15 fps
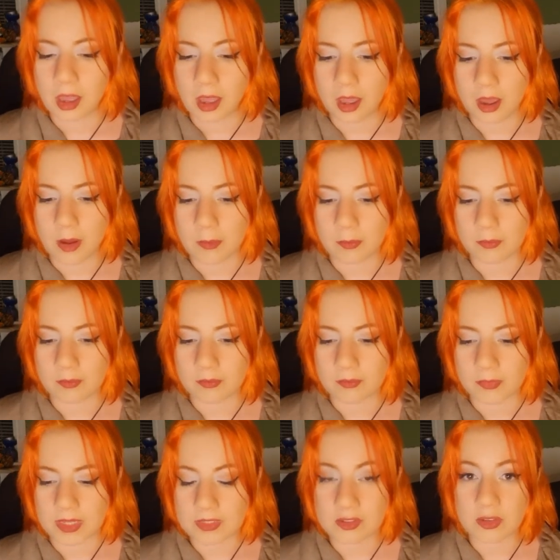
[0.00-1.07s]
um,
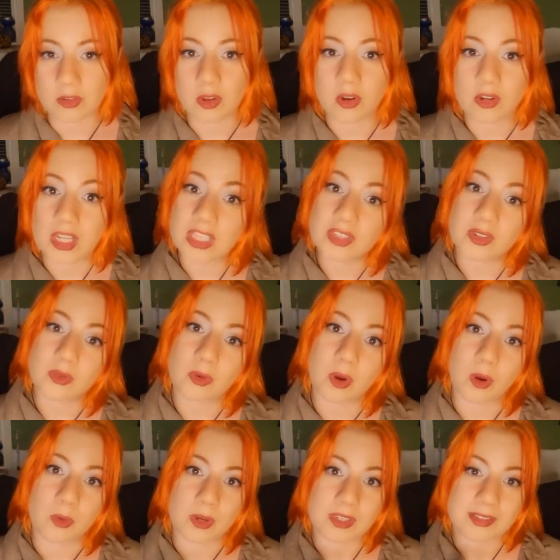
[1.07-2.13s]
as long as you
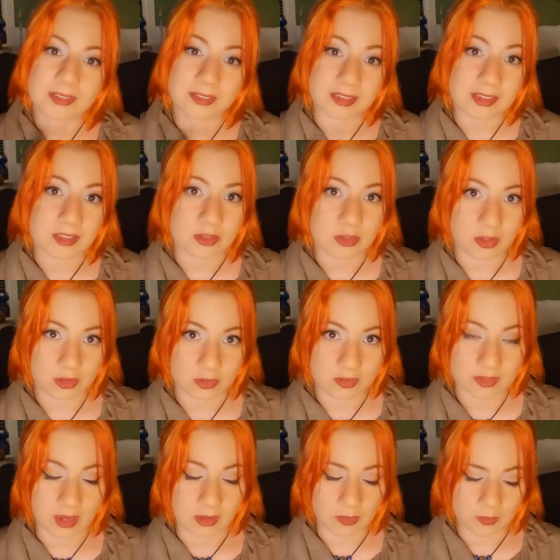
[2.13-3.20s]
always listen to
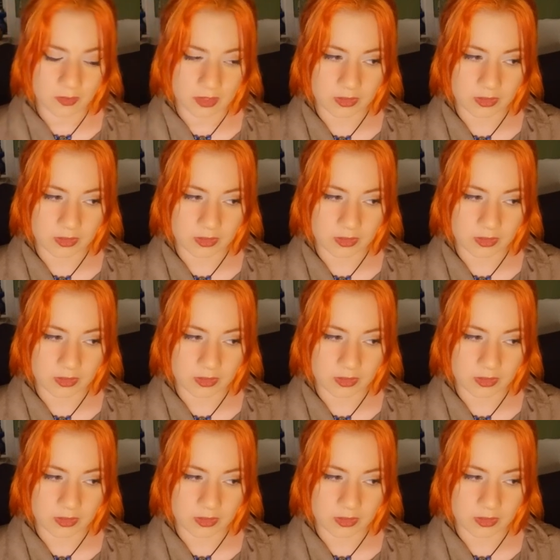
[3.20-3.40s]
yourself